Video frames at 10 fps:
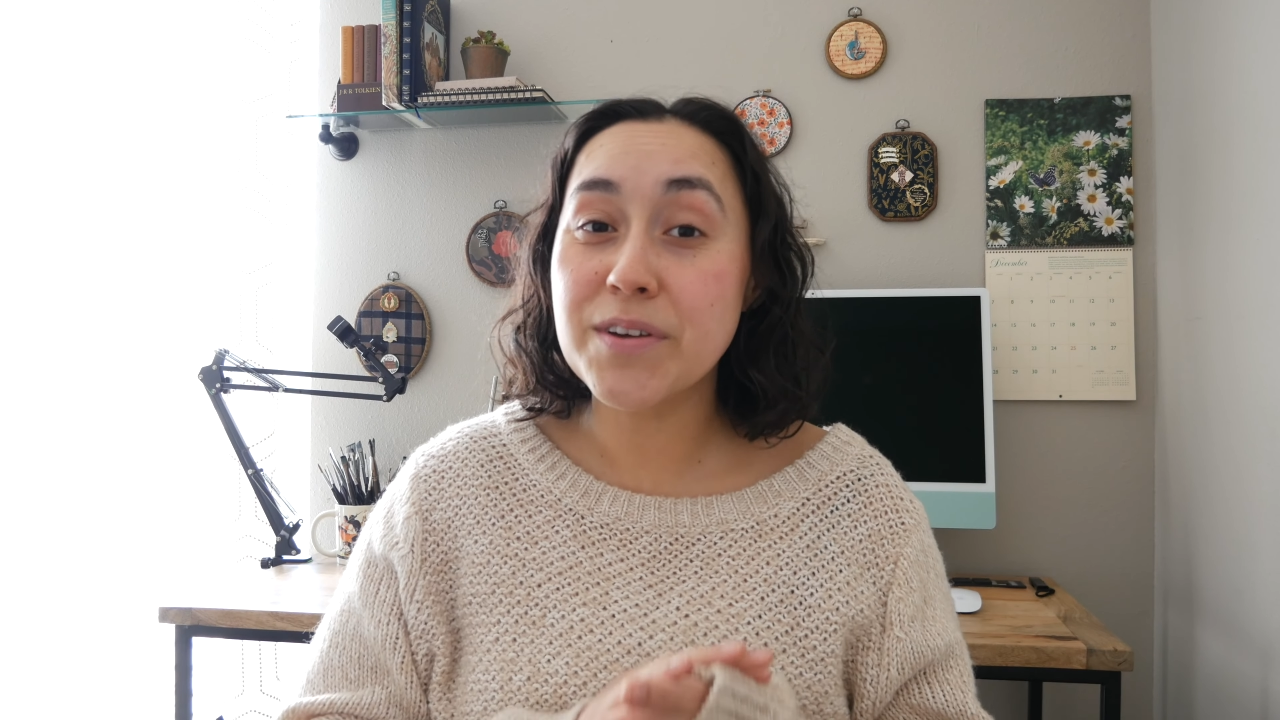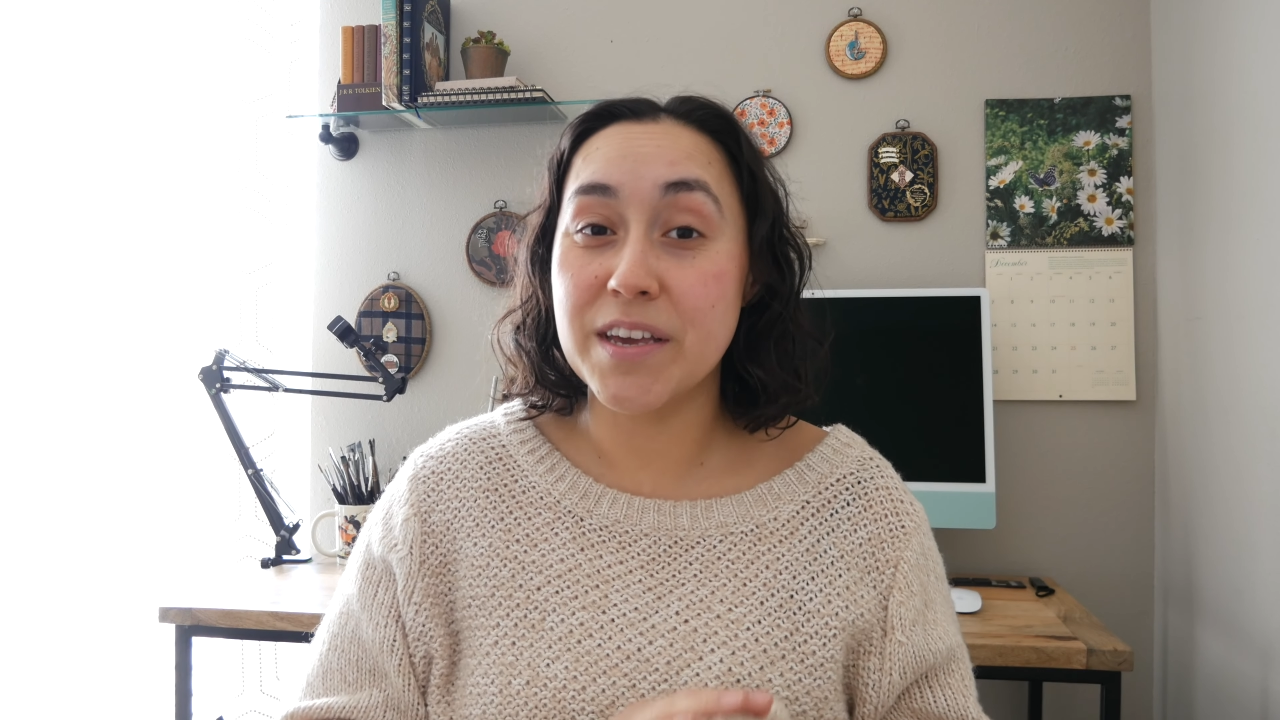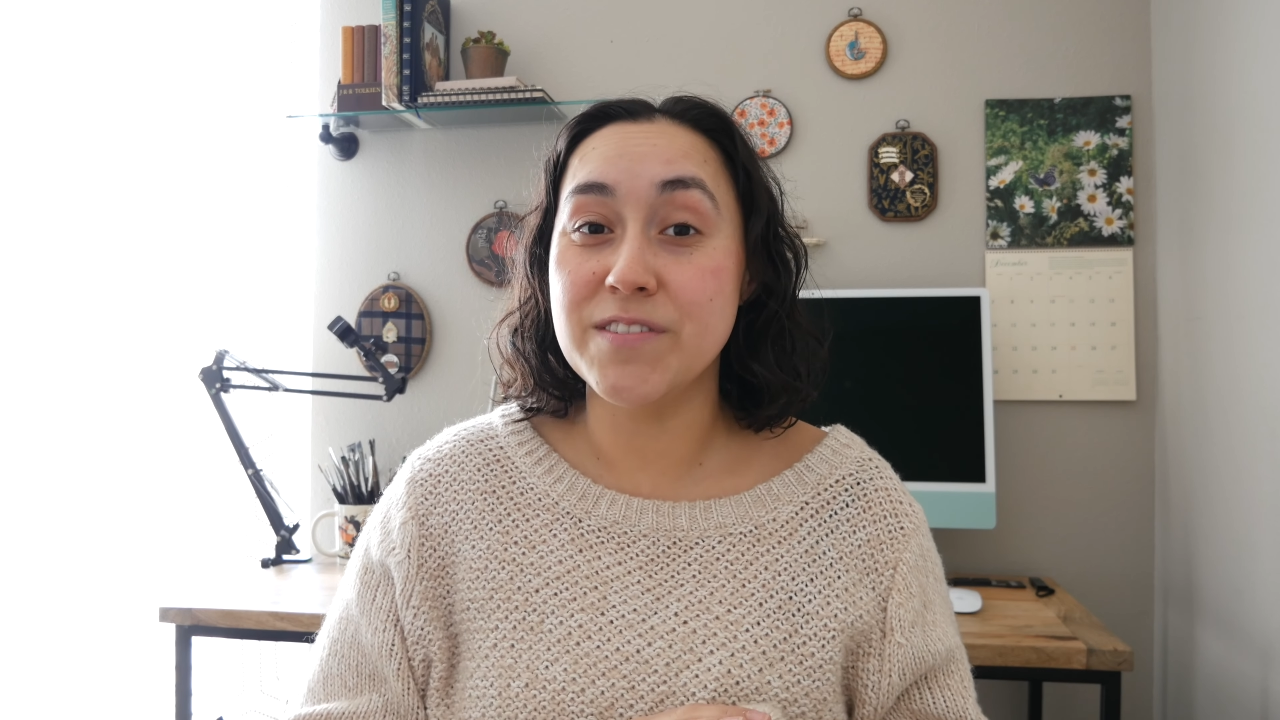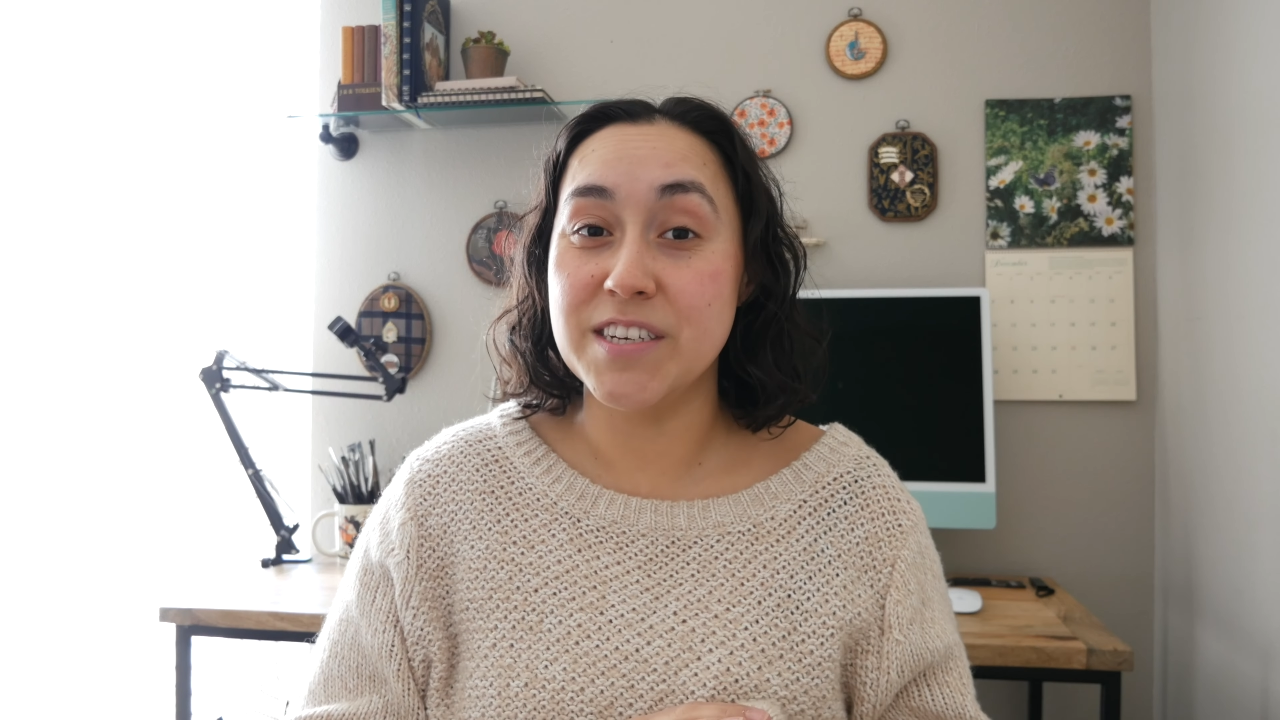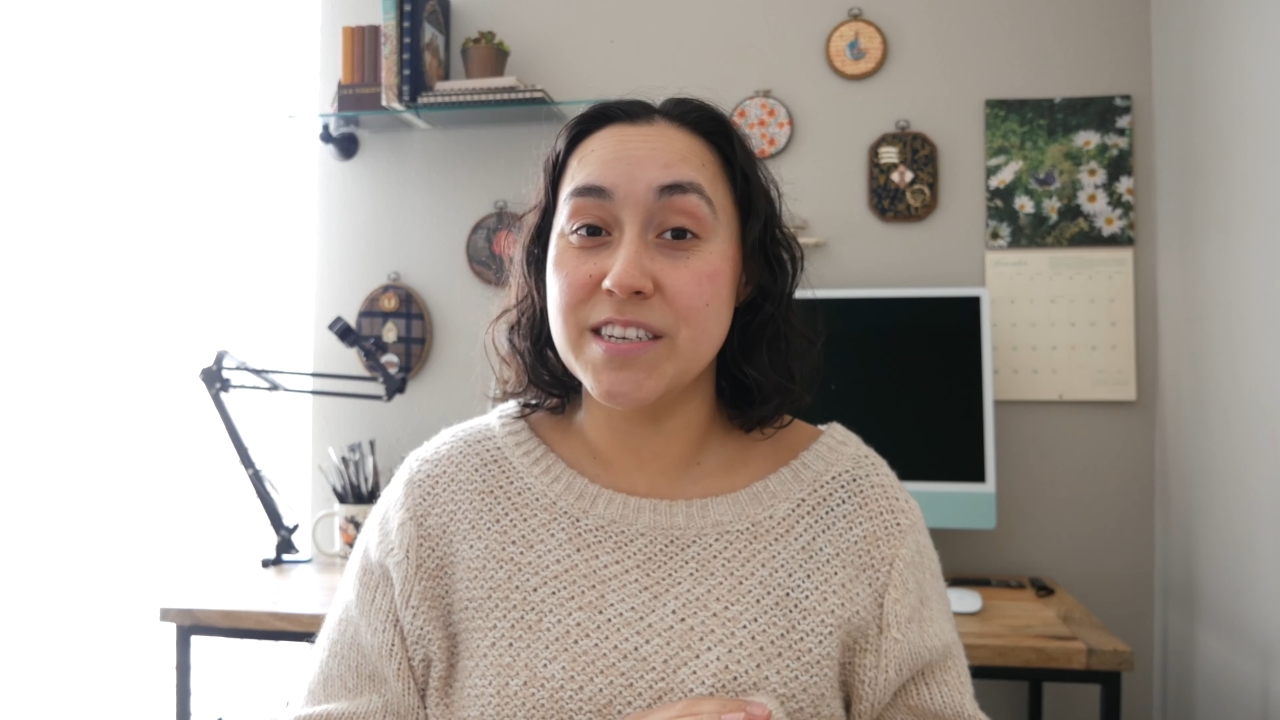
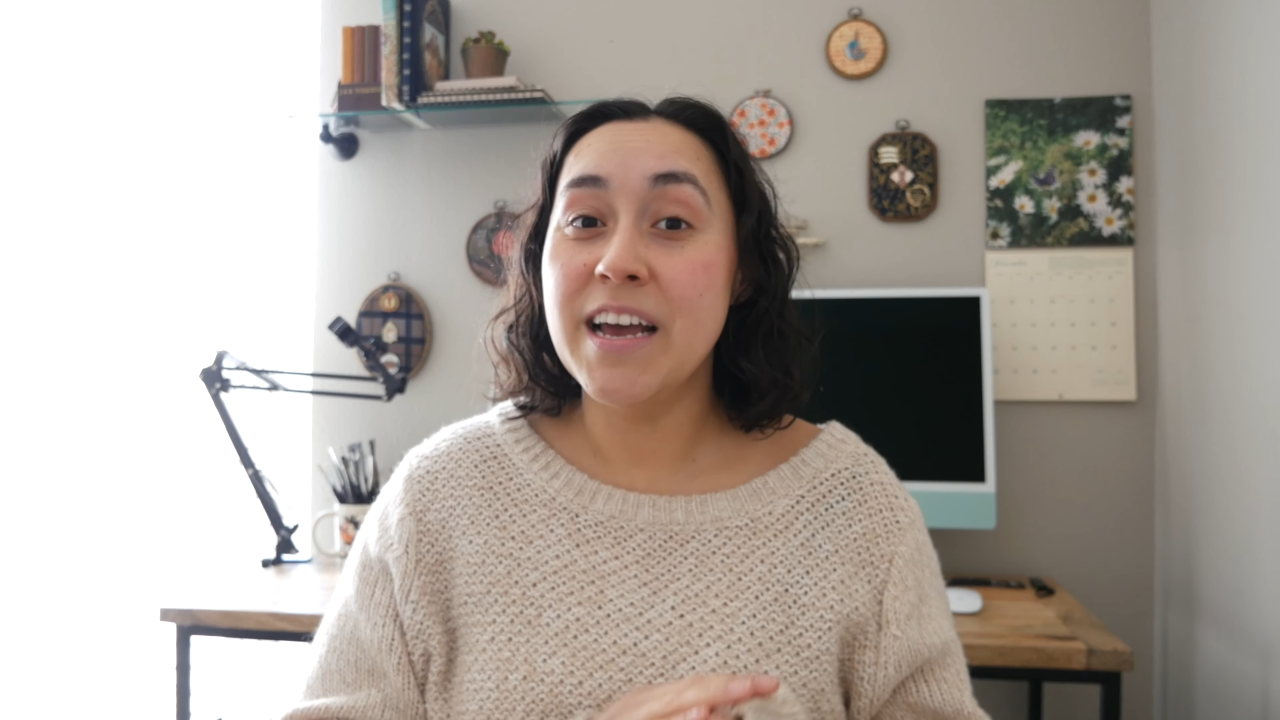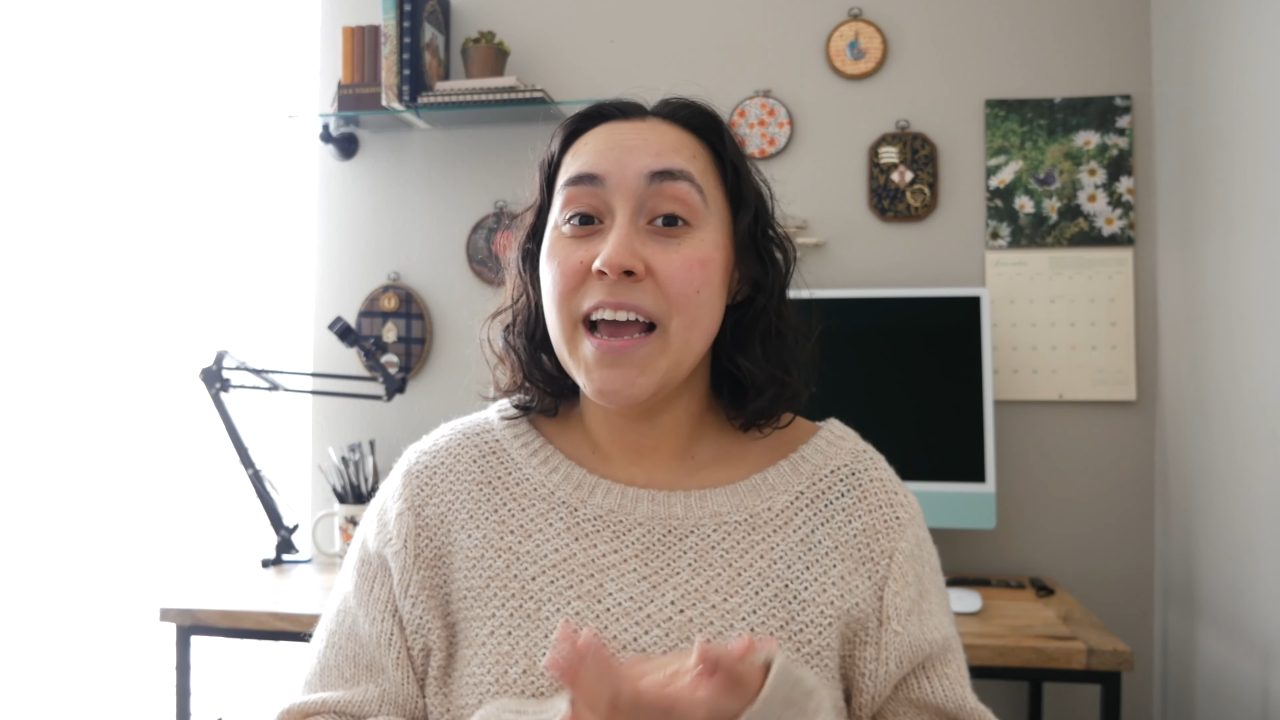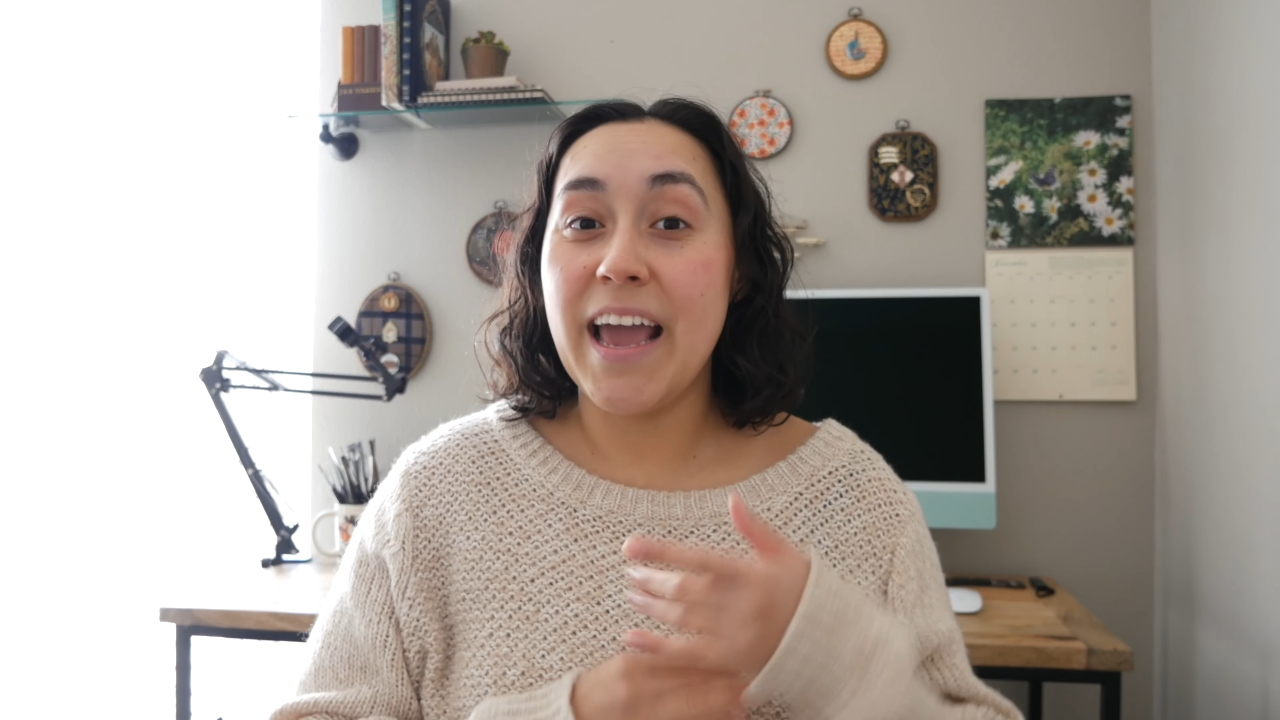gifted